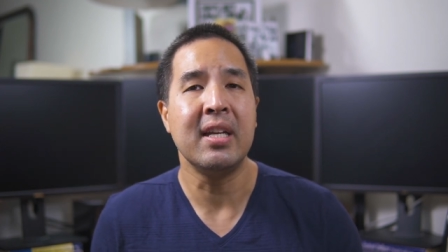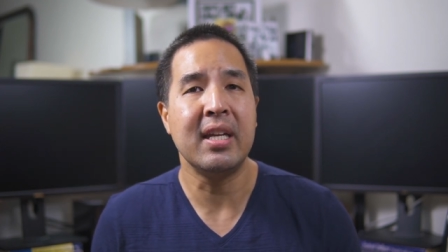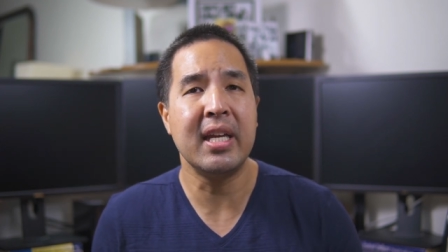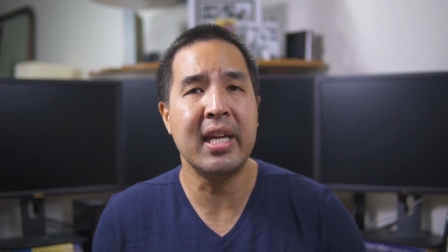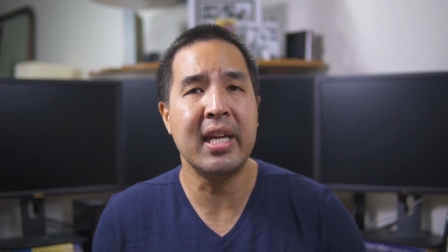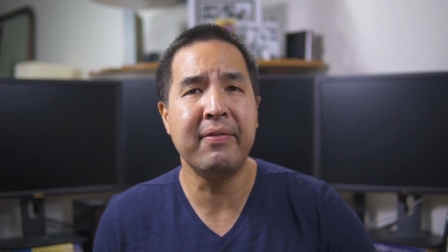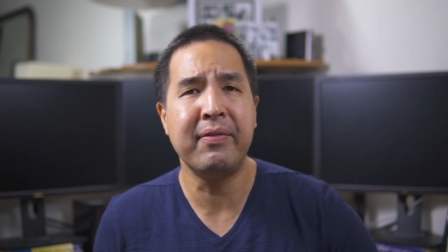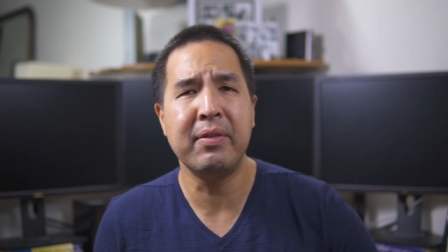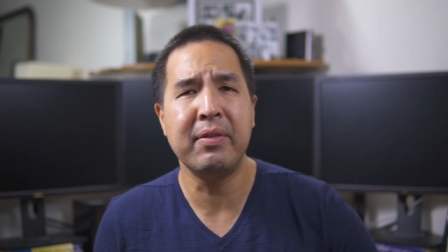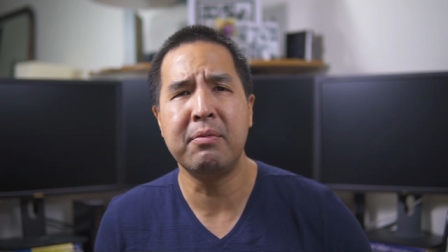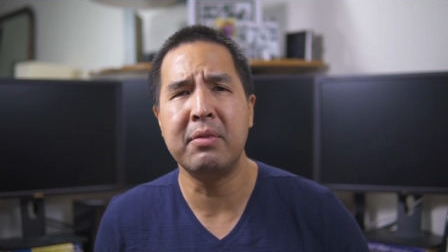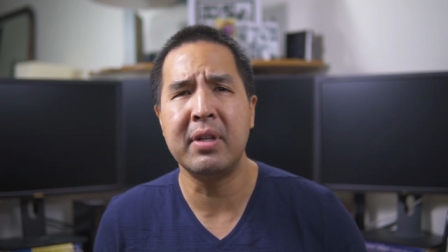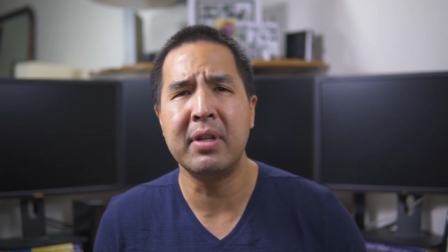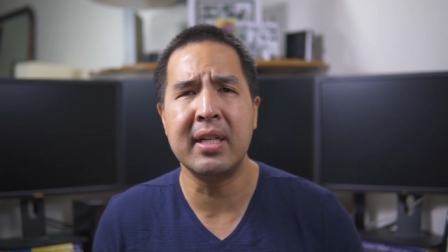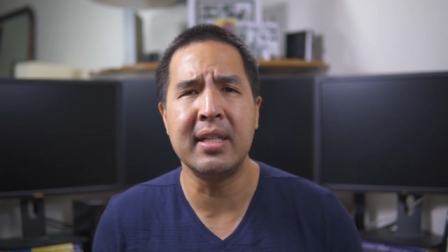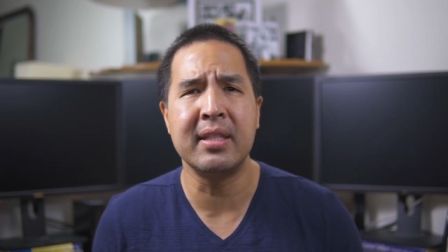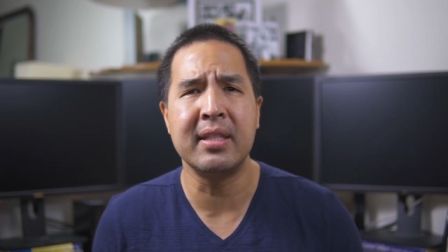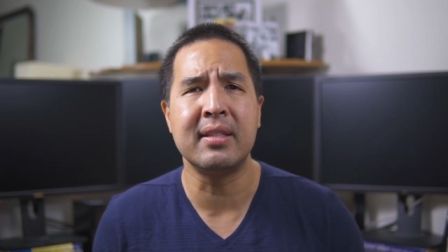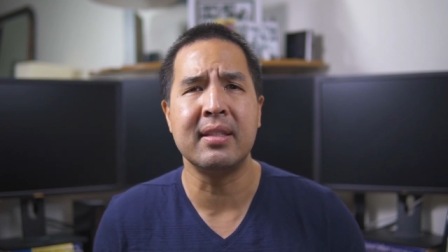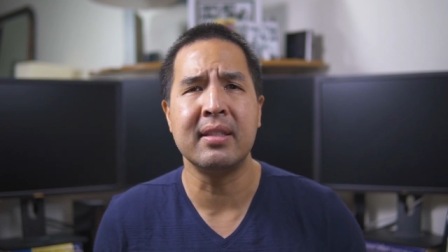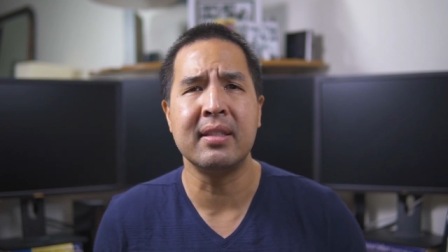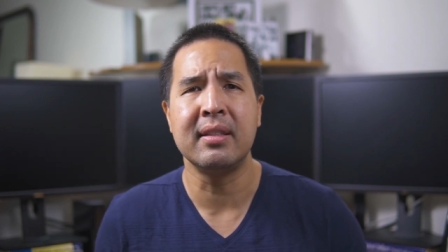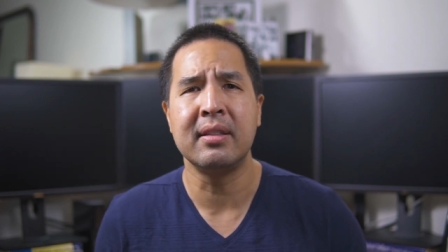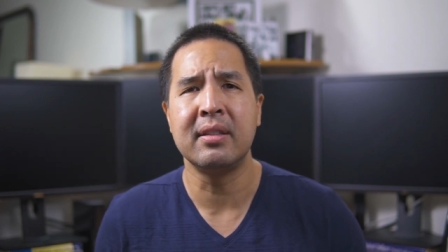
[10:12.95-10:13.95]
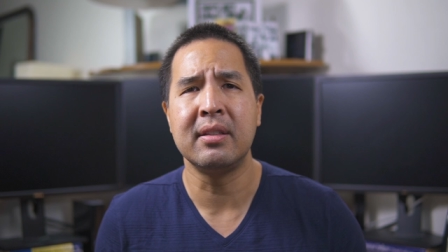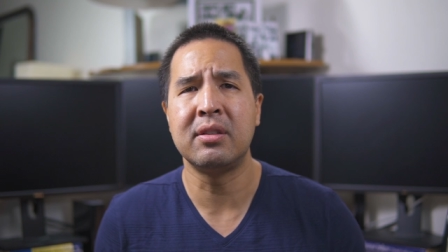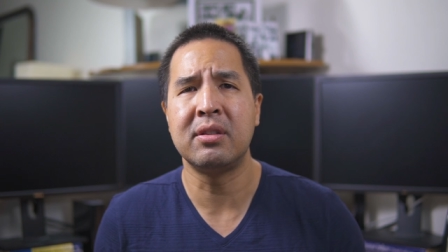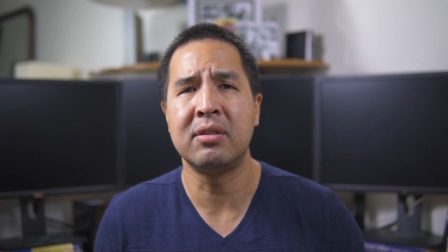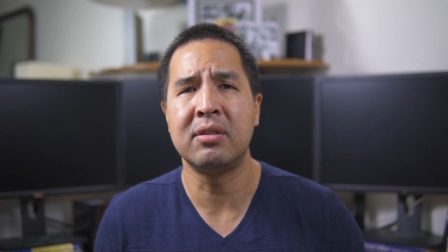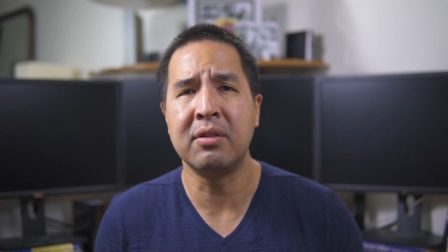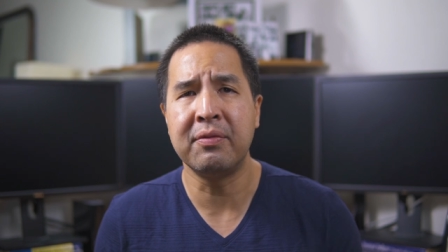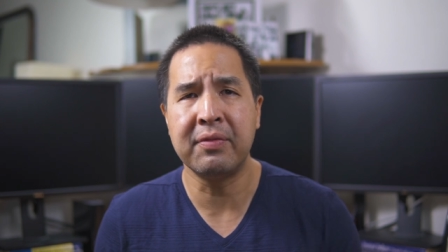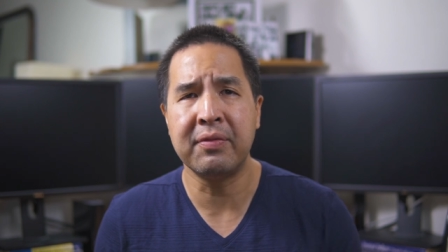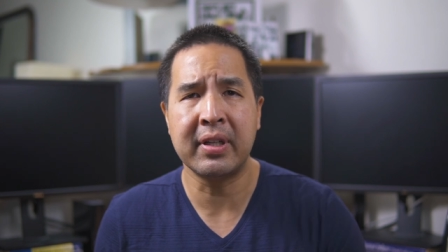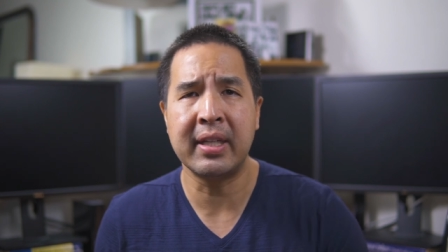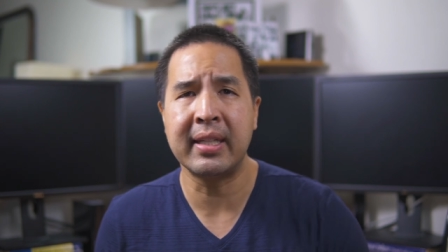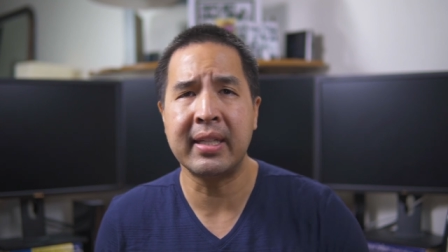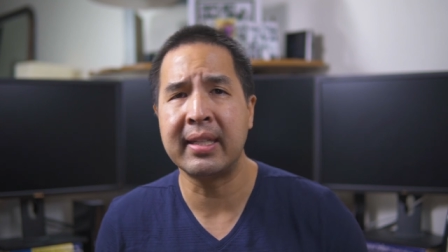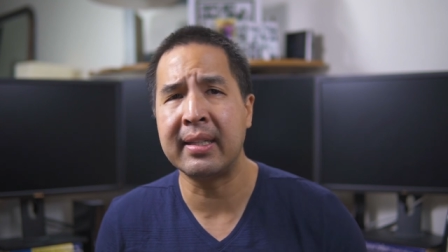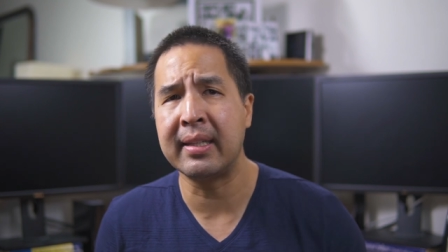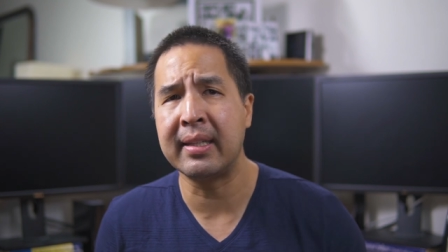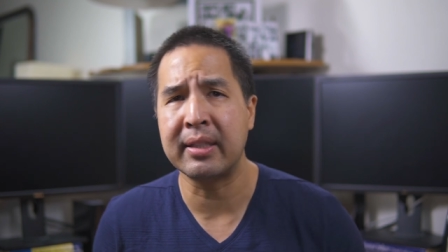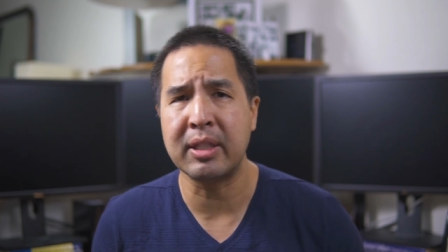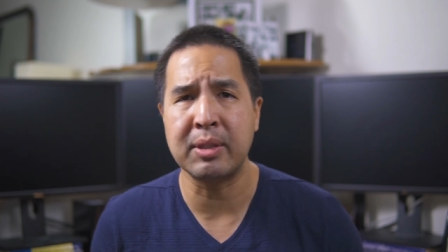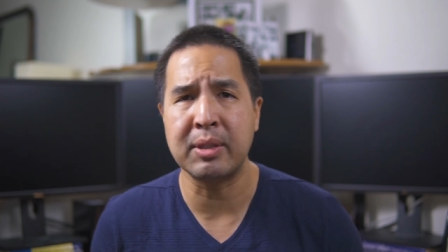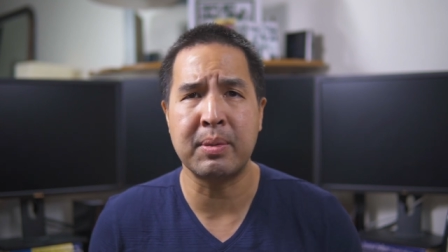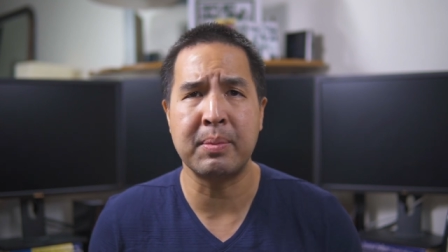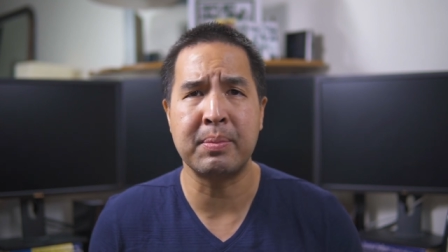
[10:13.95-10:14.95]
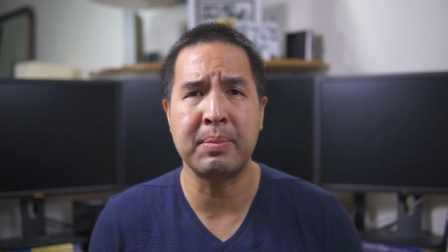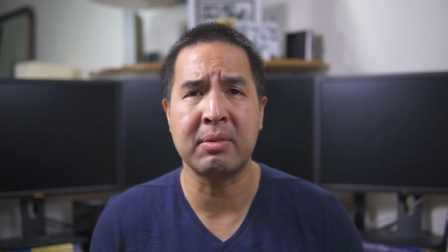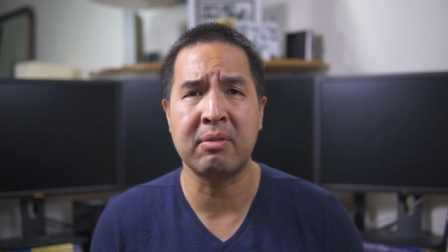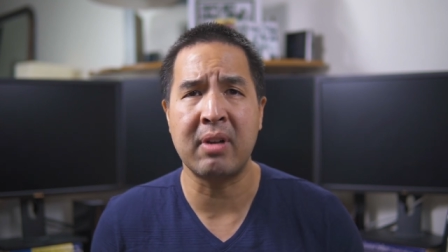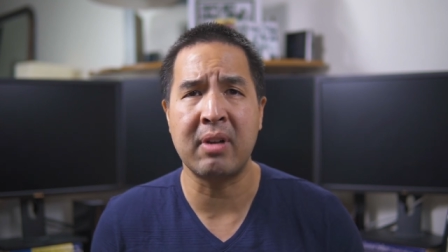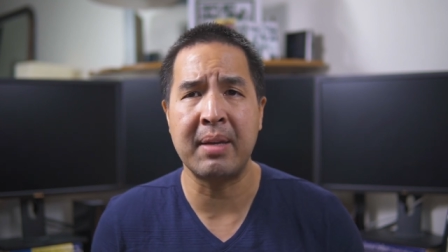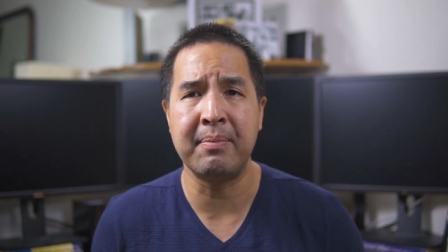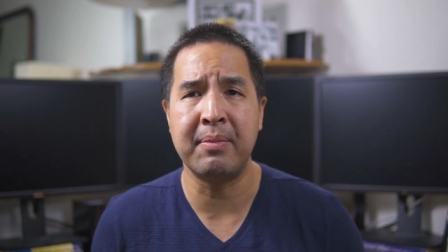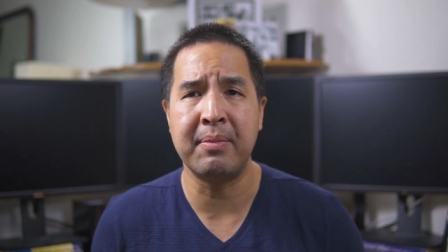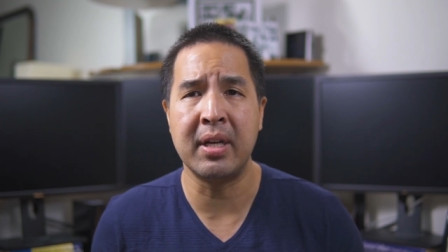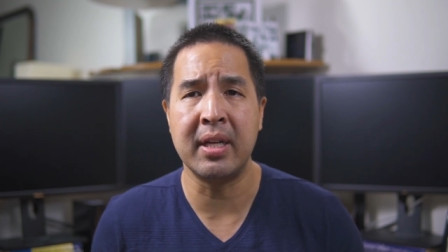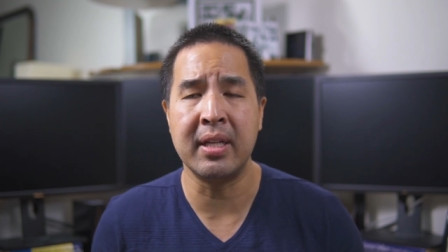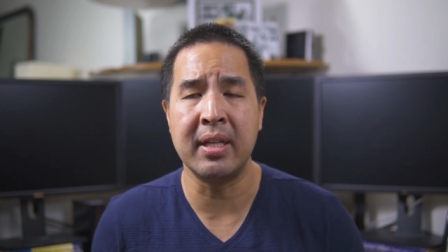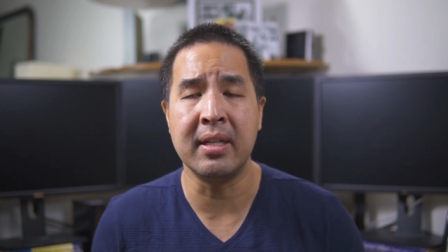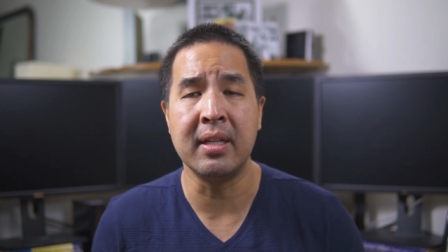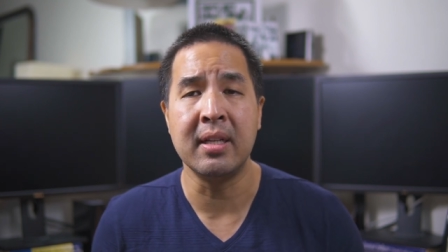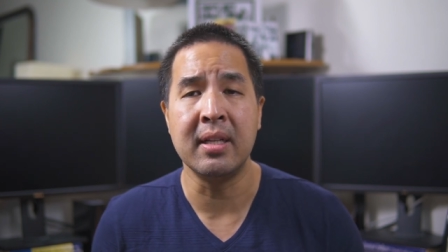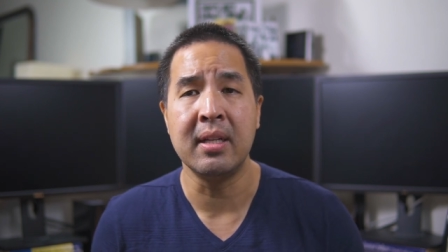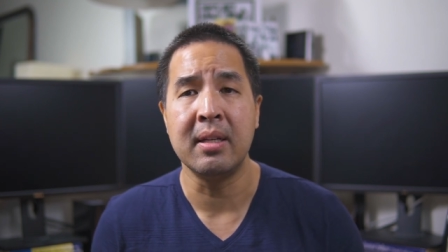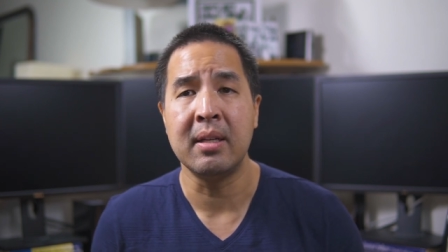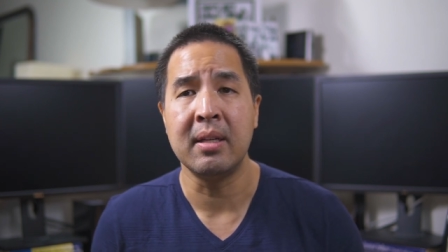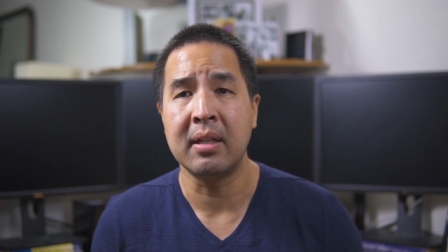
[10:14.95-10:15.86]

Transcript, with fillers: If it was, don't forget to click the subscribe button,